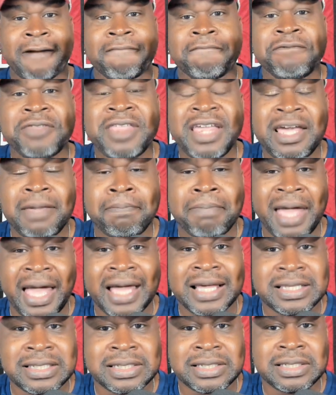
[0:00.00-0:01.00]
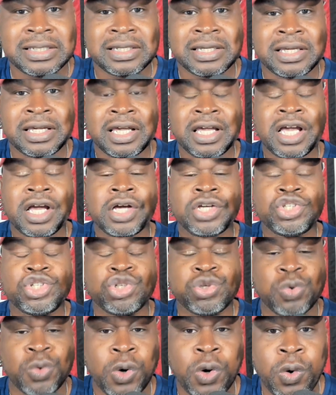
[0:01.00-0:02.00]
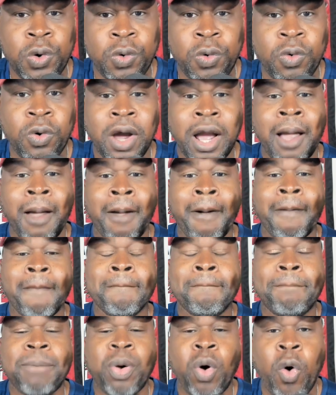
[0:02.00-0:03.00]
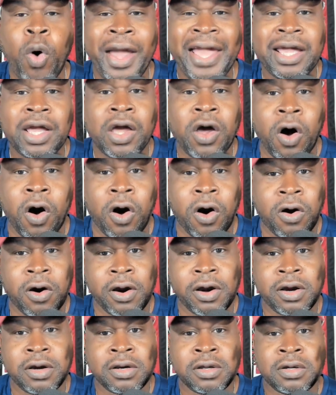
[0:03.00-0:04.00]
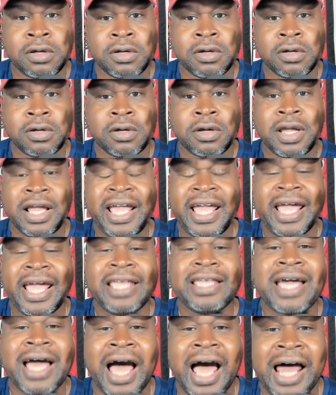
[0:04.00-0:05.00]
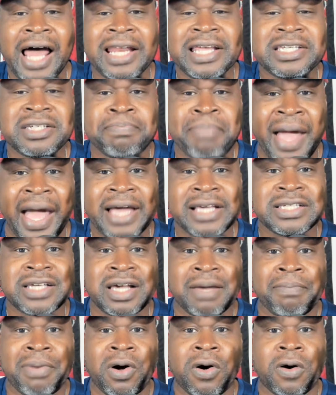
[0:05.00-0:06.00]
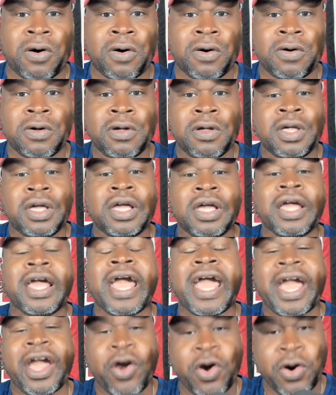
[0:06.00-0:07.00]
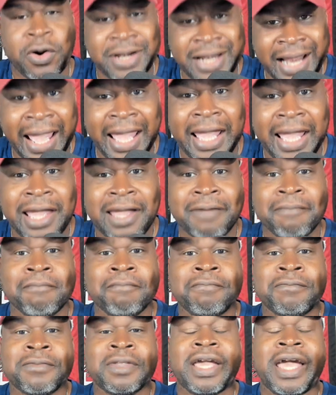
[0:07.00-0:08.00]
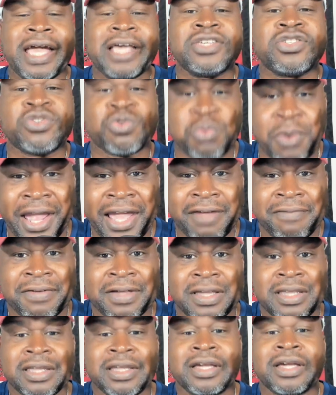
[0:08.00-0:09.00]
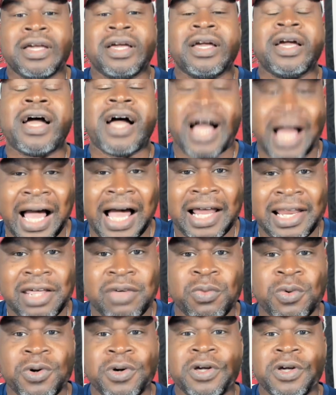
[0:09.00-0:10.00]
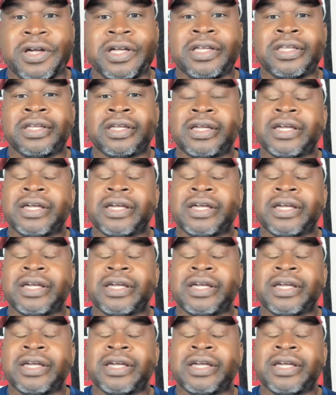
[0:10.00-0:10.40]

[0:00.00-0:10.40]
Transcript: the best true point guard in college basketball. And her name is Raven Hollywood